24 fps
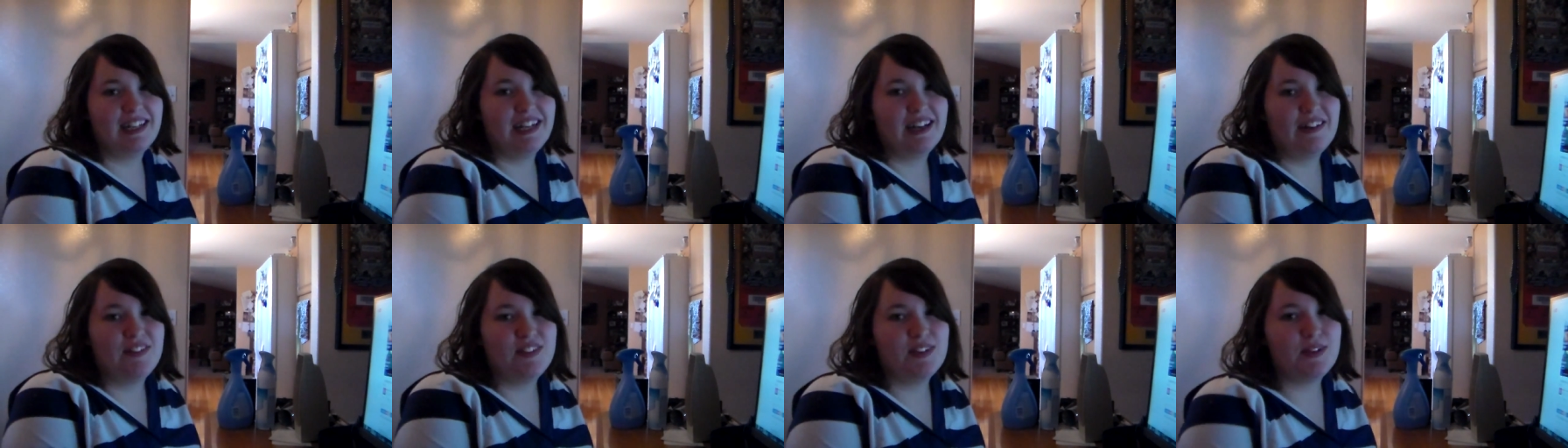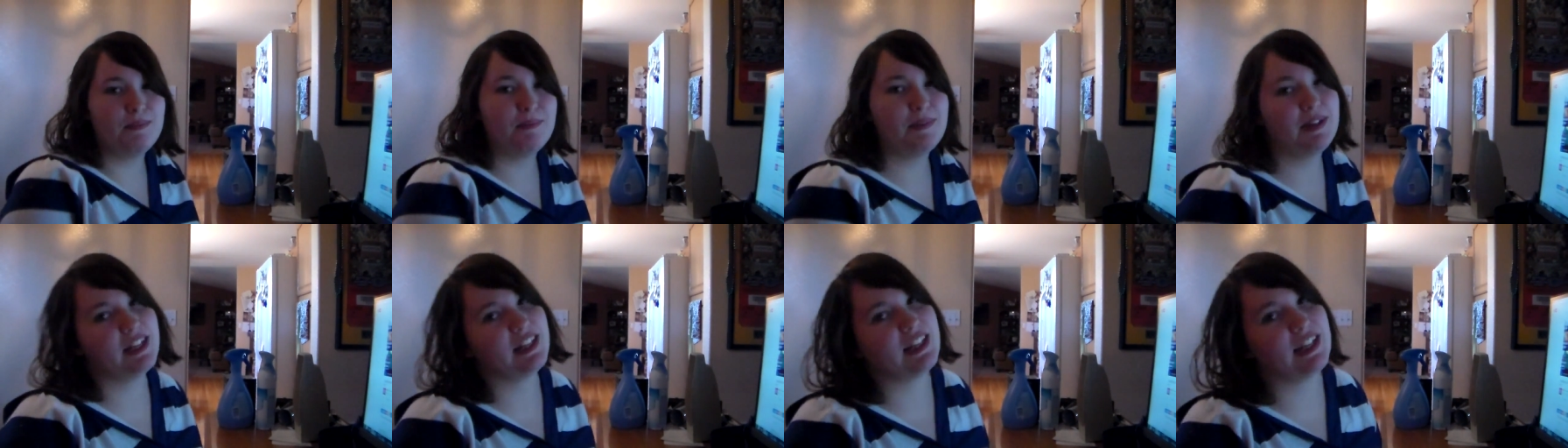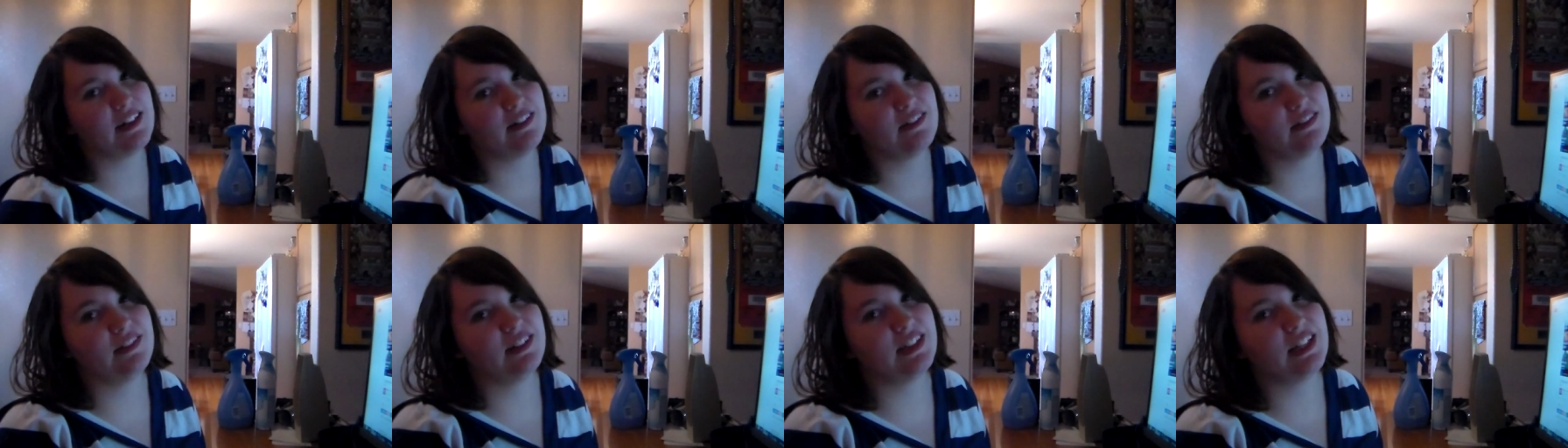I have to admit,
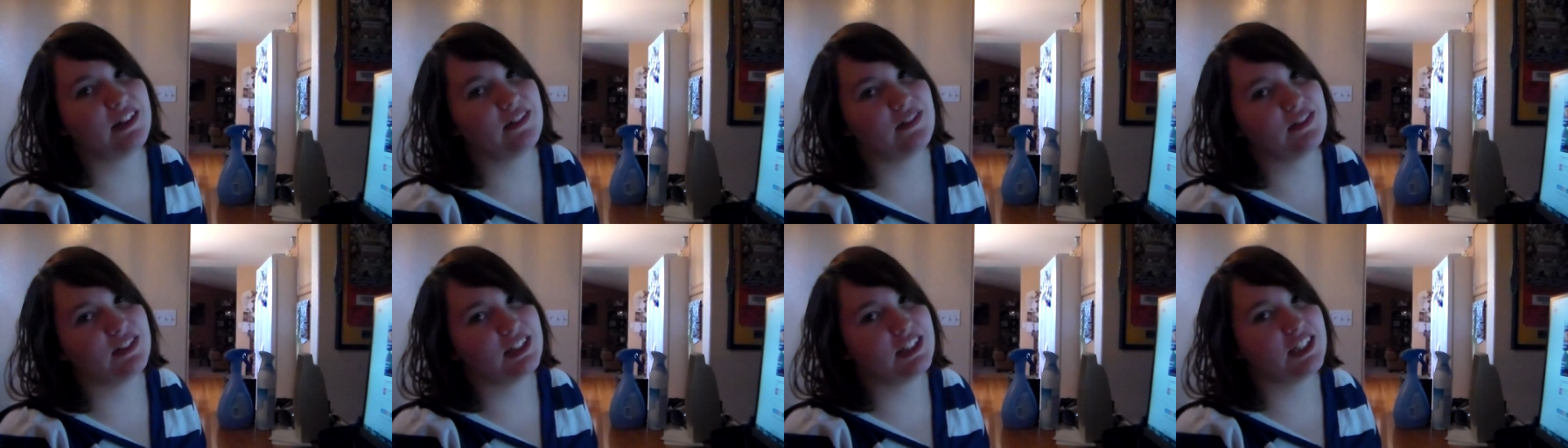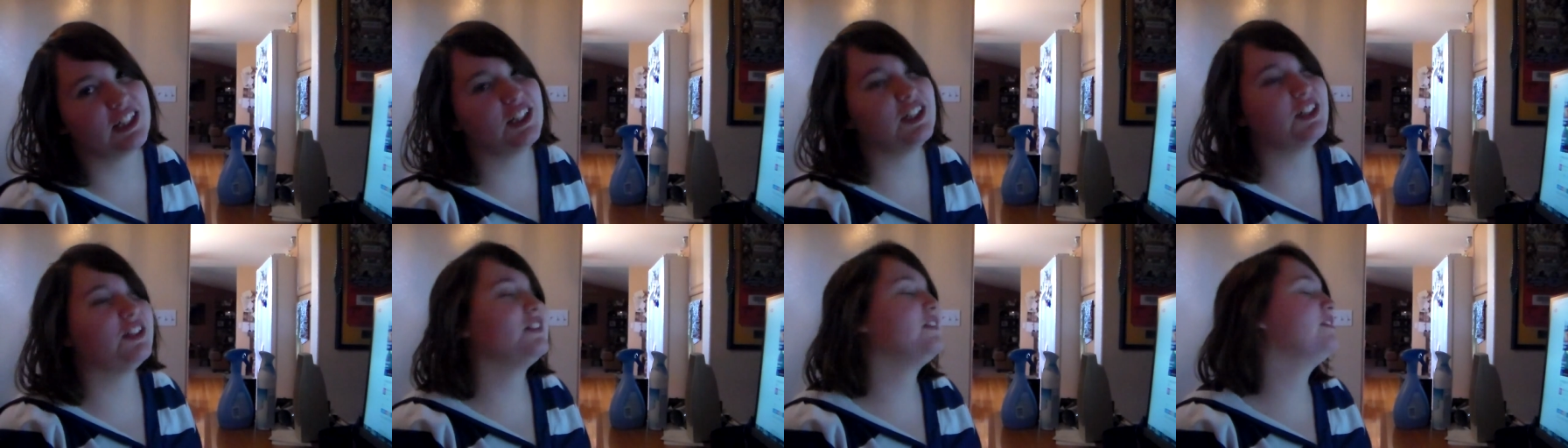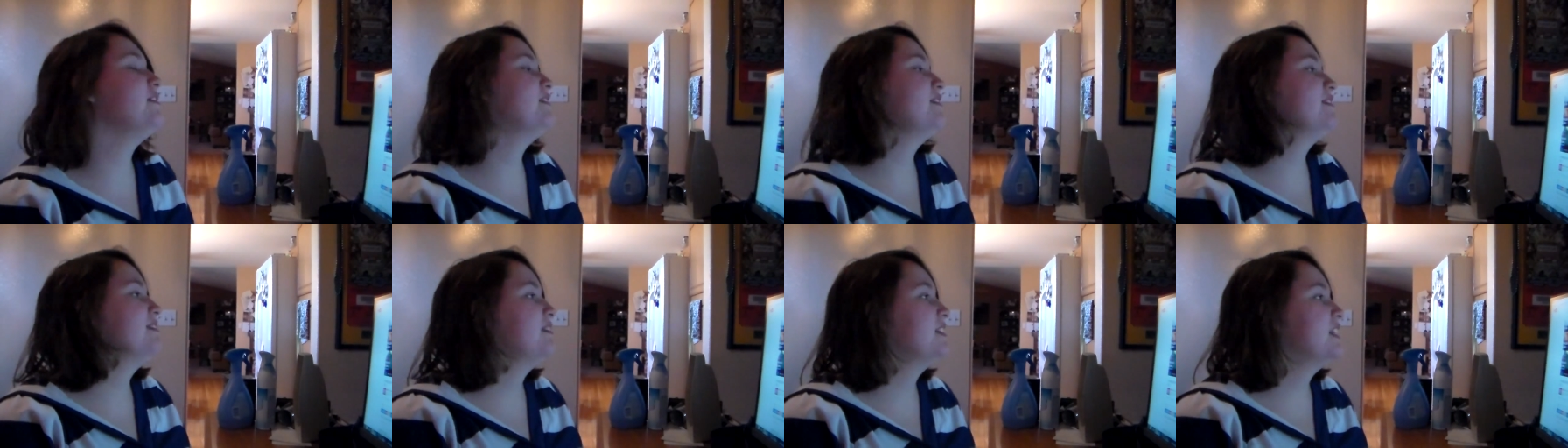that, that was
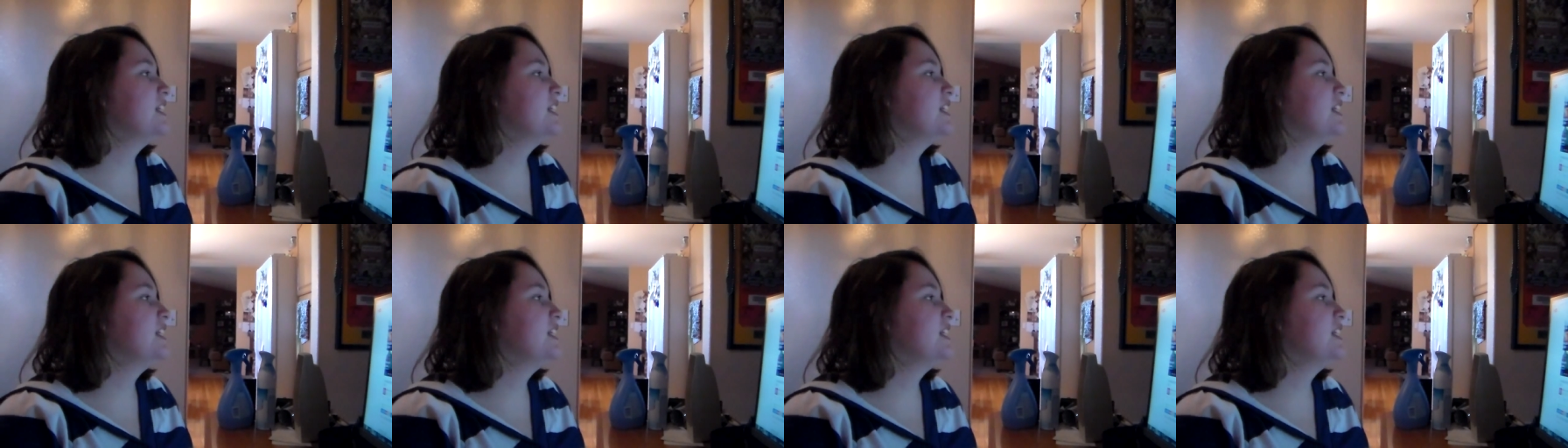cute.